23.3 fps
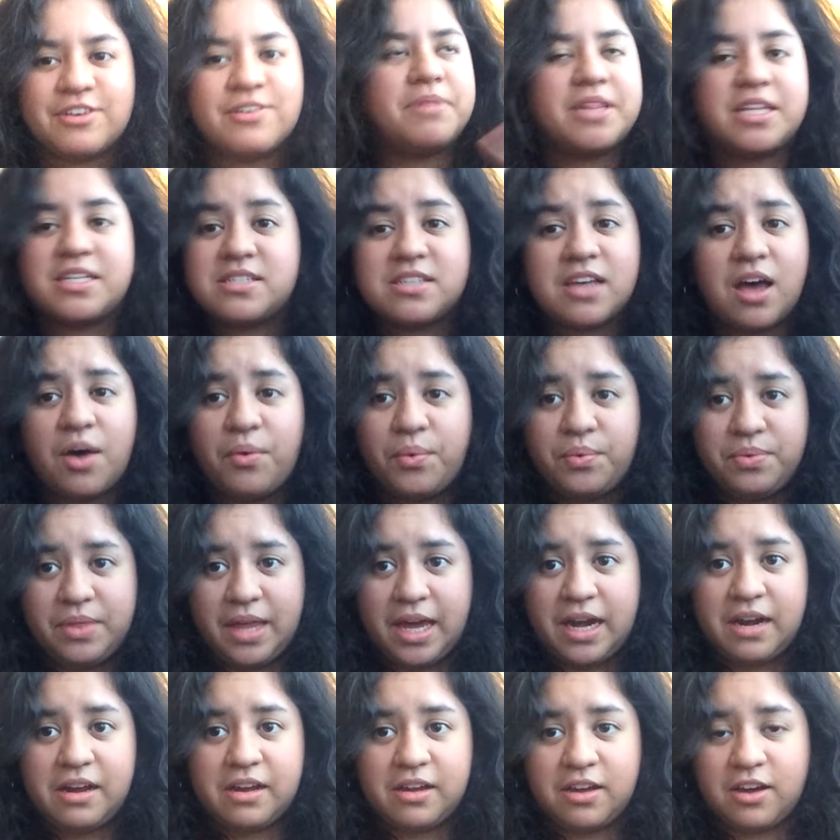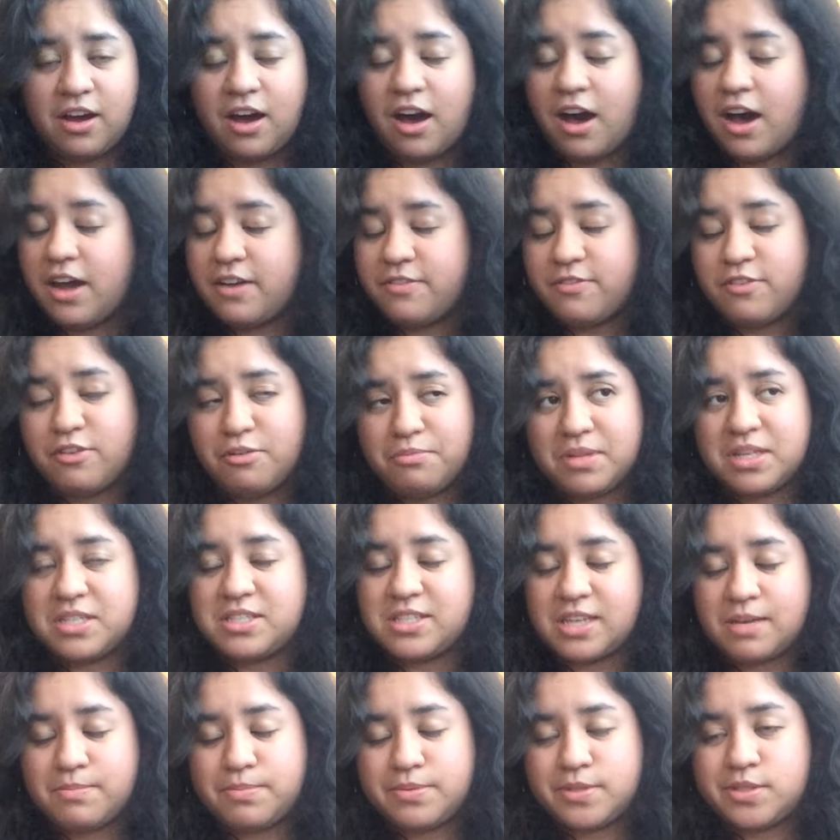but this is all that I caught from
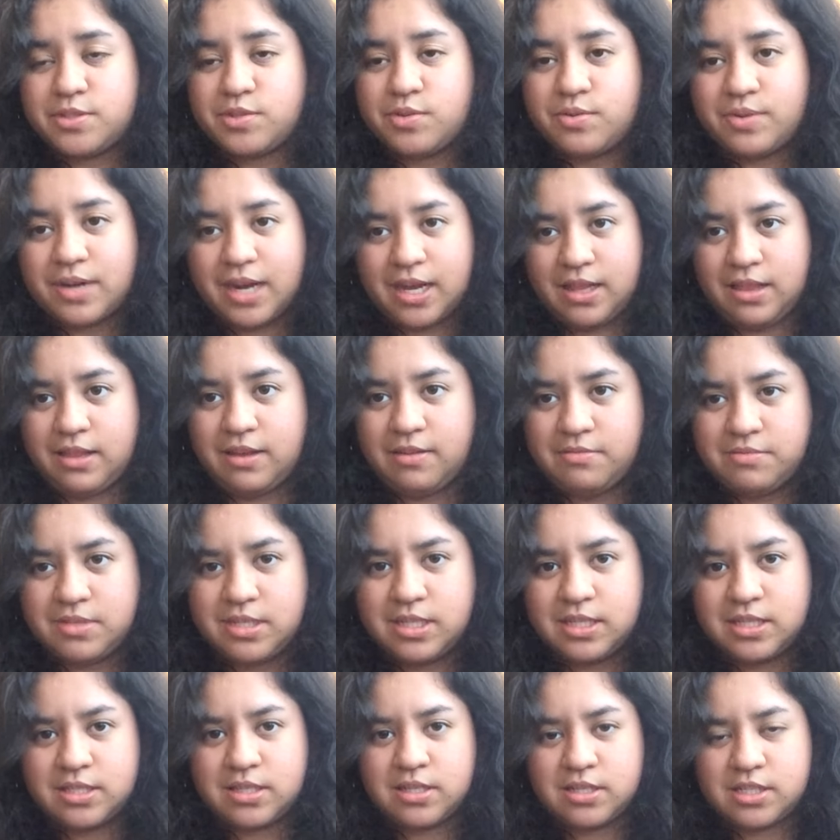this episode. I loved it.